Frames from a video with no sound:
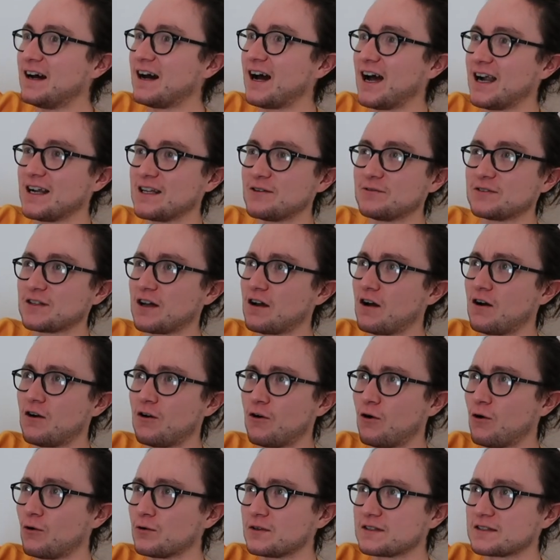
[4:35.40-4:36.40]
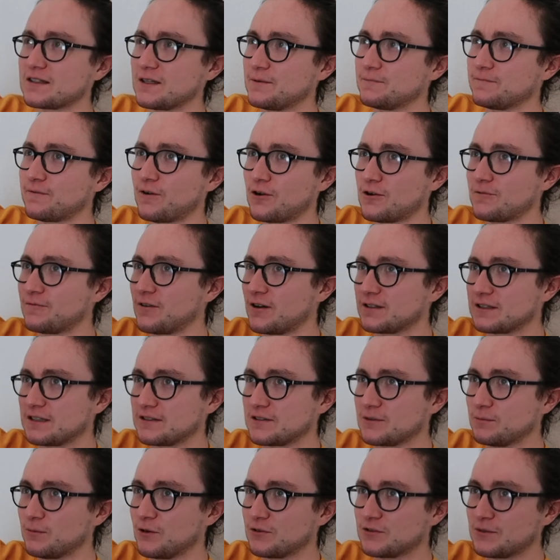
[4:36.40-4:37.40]
And he was like, oh, honestly, in front of us
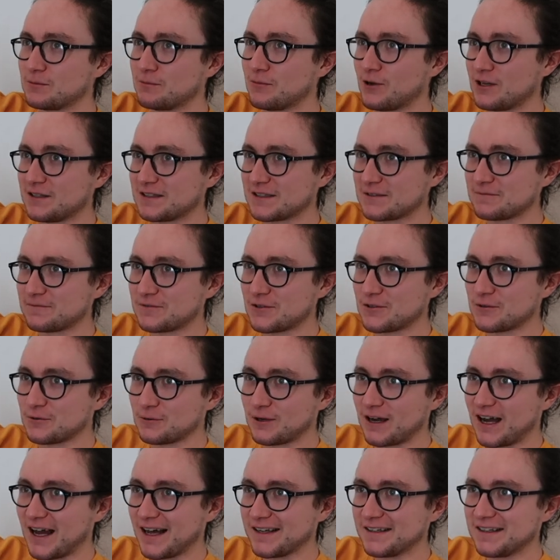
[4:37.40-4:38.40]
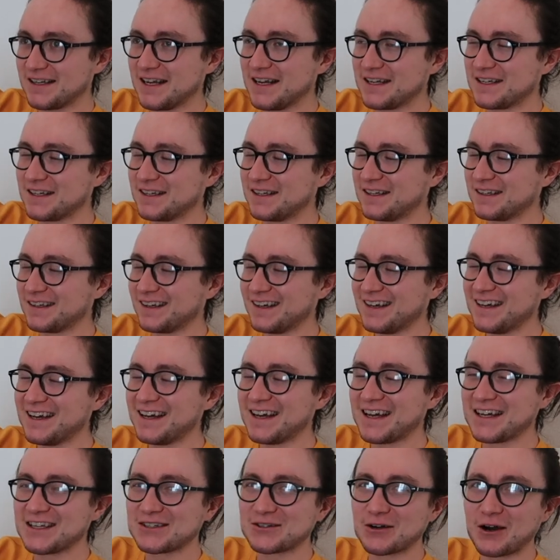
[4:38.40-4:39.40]
is the most amazing view. And he,
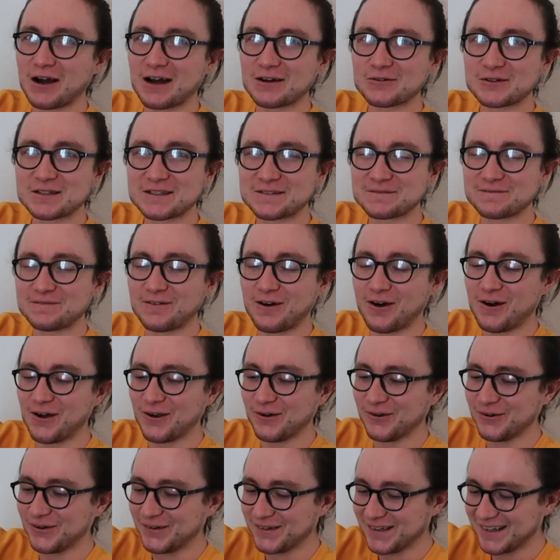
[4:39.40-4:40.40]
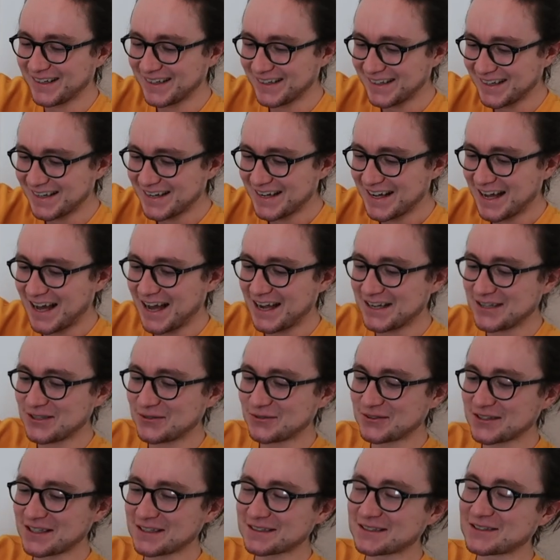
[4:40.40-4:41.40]
he got out his phone and he
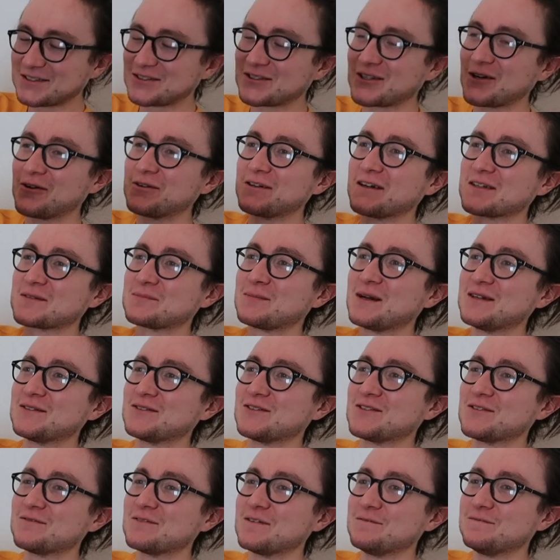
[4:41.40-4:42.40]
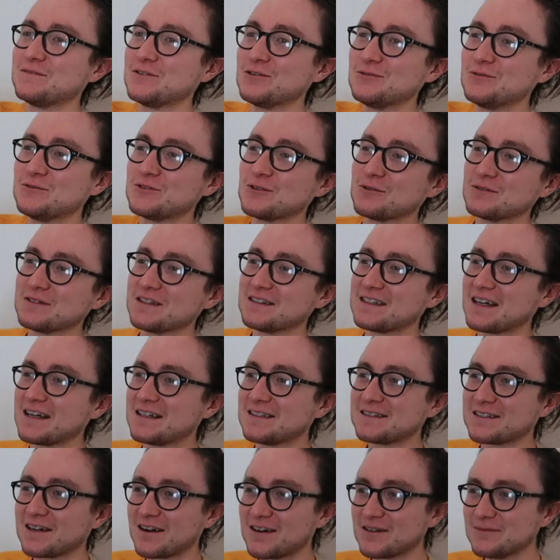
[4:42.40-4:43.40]
was like showing us pictures of the view during the
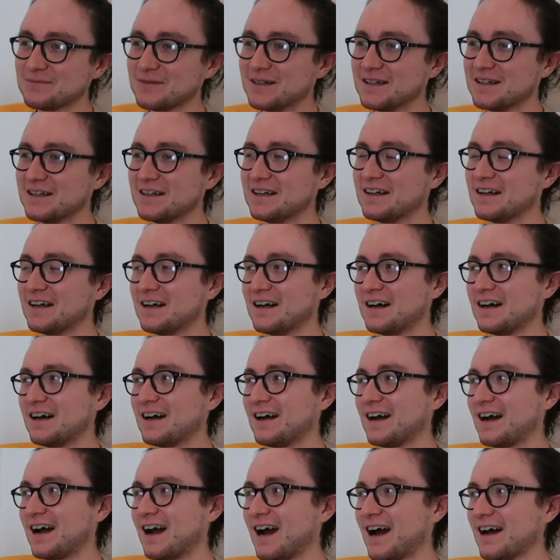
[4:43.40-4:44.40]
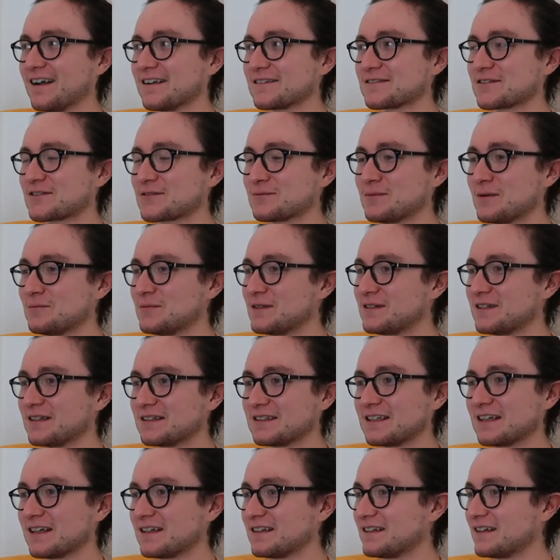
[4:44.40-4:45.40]
daytime, and I just remember
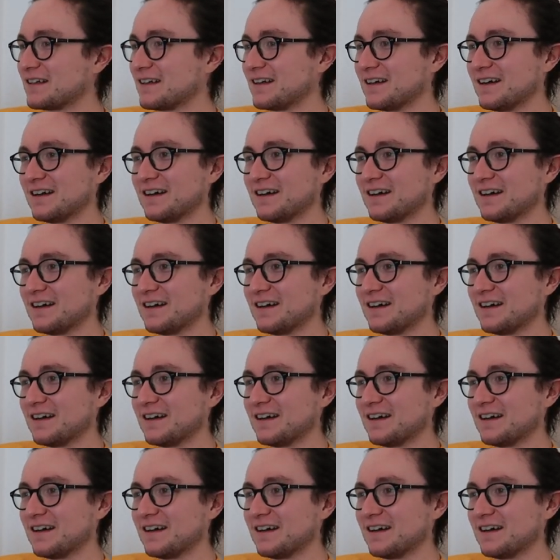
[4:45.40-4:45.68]
thinking,